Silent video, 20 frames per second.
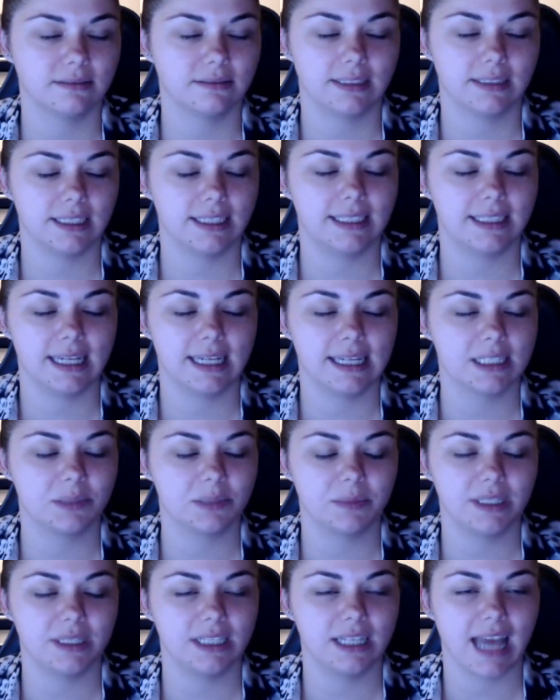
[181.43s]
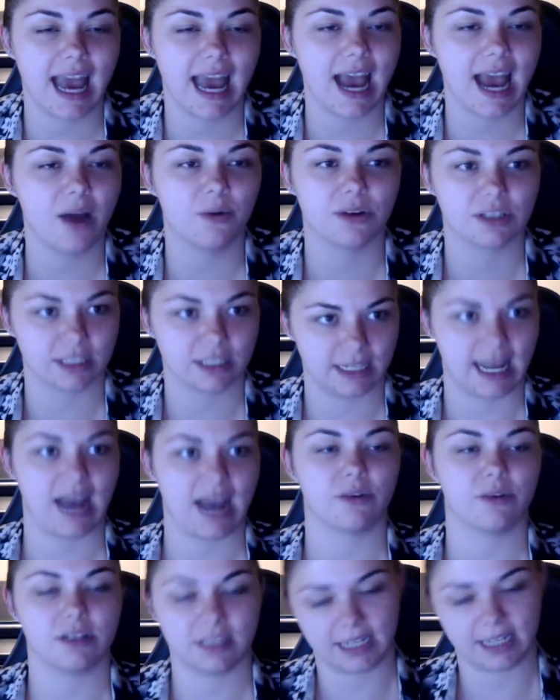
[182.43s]
it takes me hours and
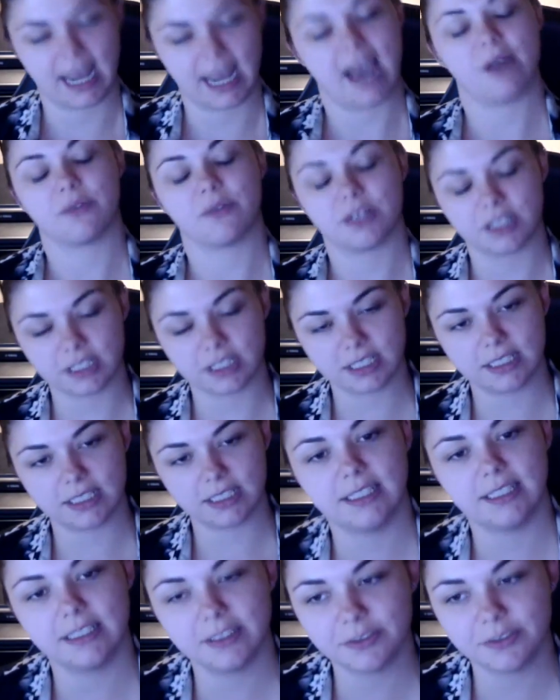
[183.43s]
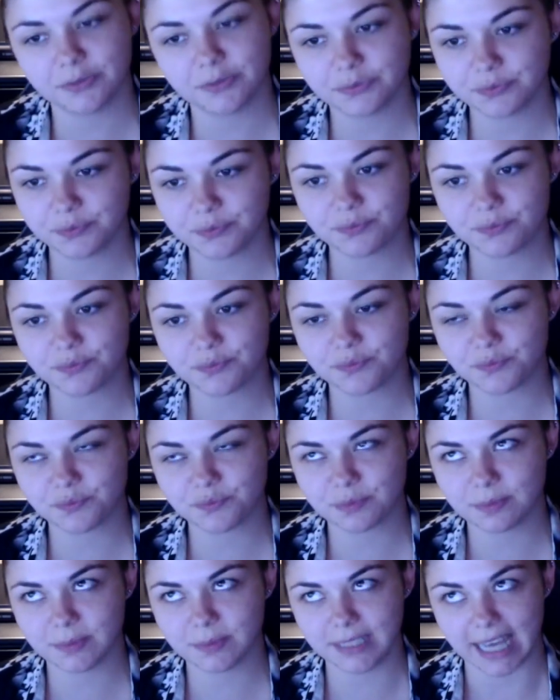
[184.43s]
hours and hours to
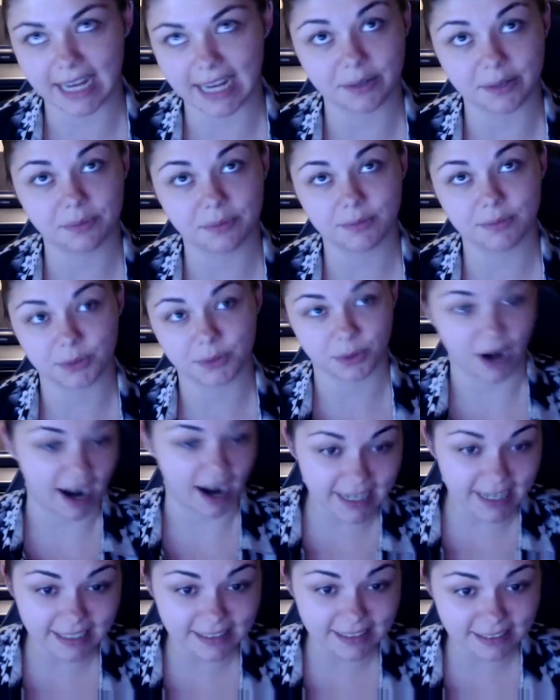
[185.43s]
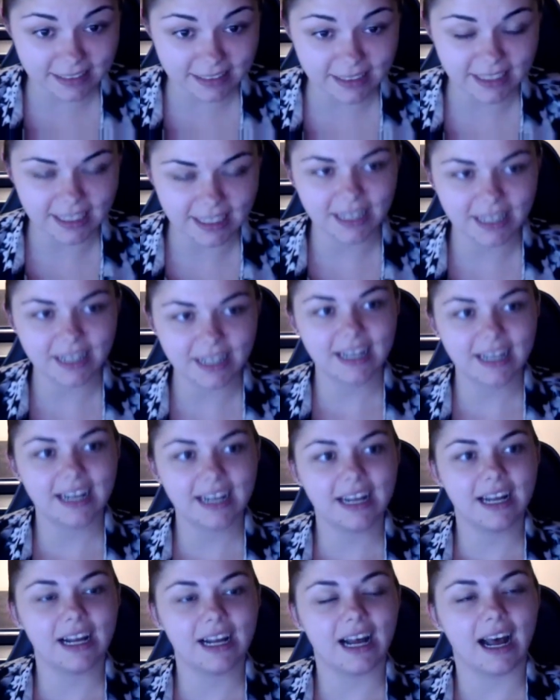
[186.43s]
get it right,
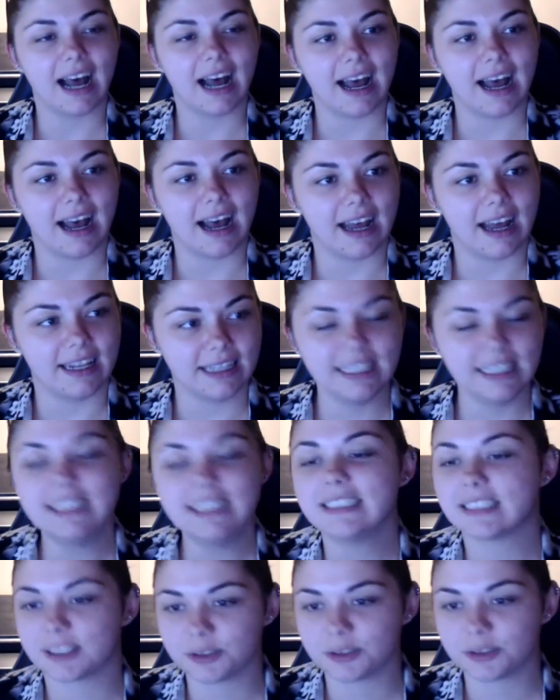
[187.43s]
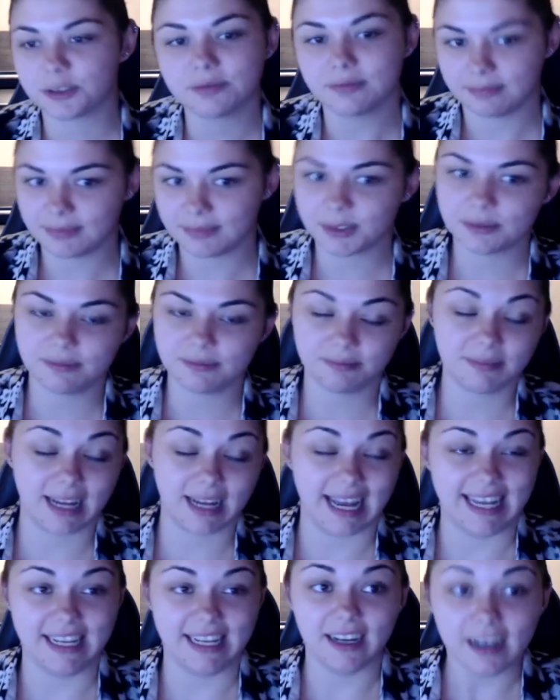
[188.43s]
at least
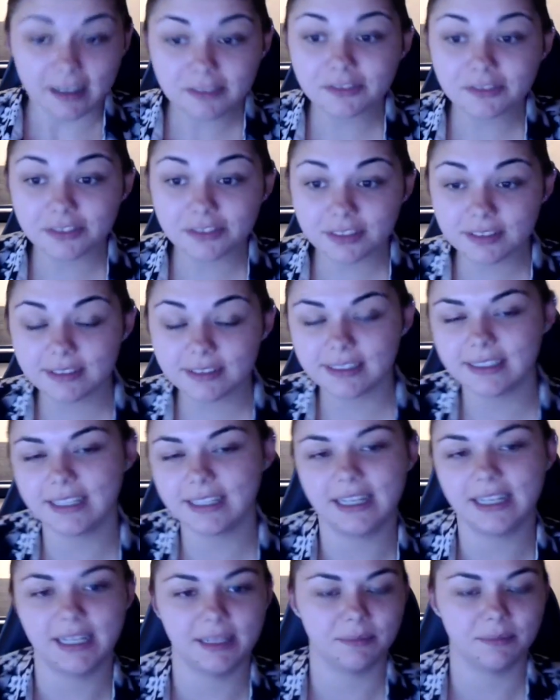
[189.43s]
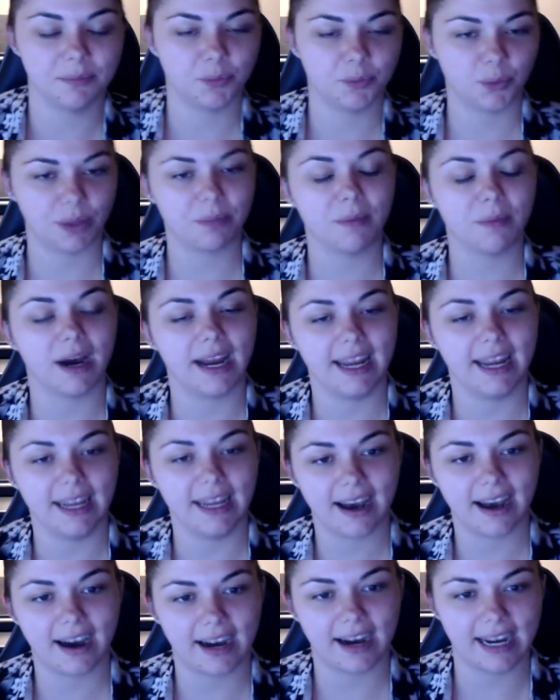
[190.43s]
enough in with my
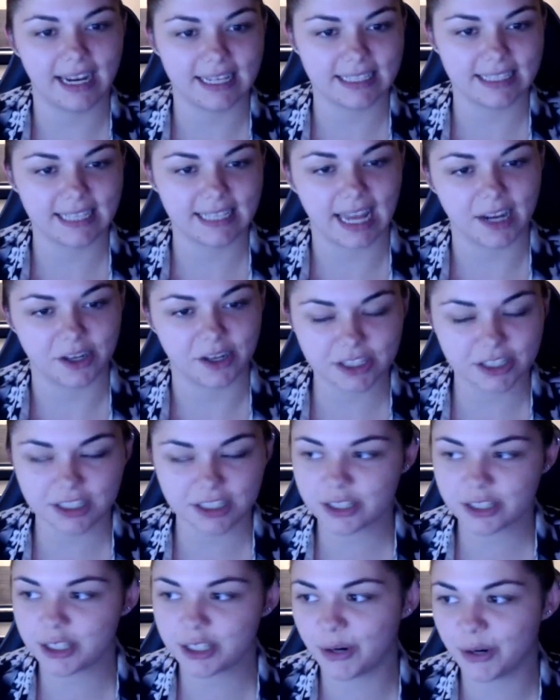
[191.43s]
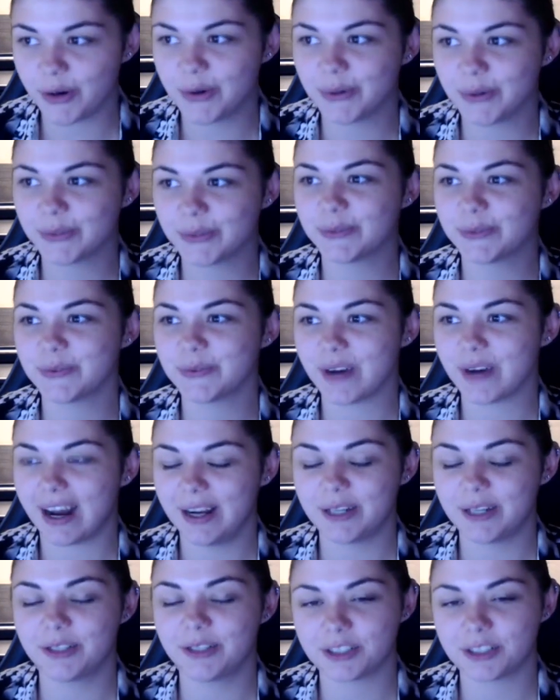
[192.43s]
high standards. So
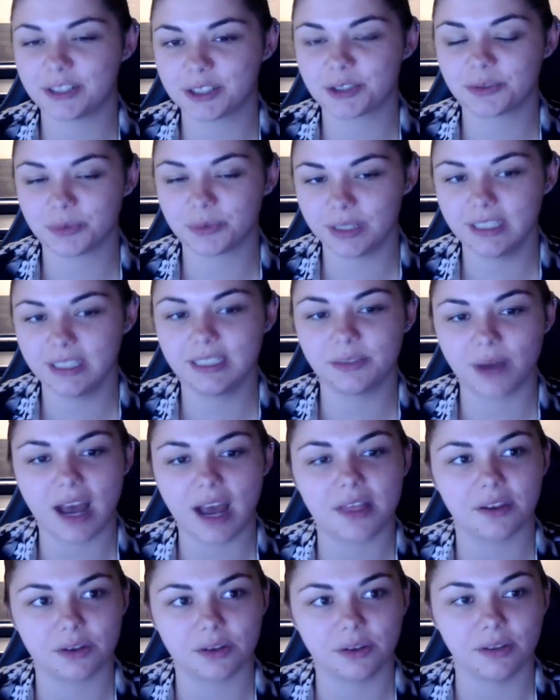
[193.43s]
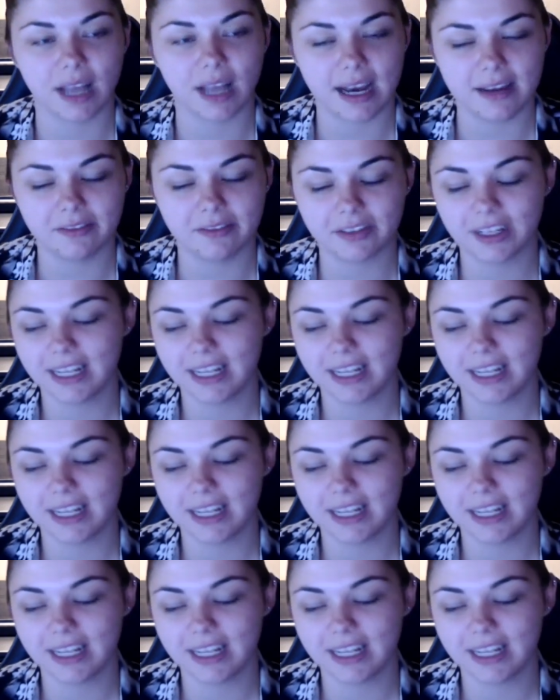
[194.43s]
I just really rather go live.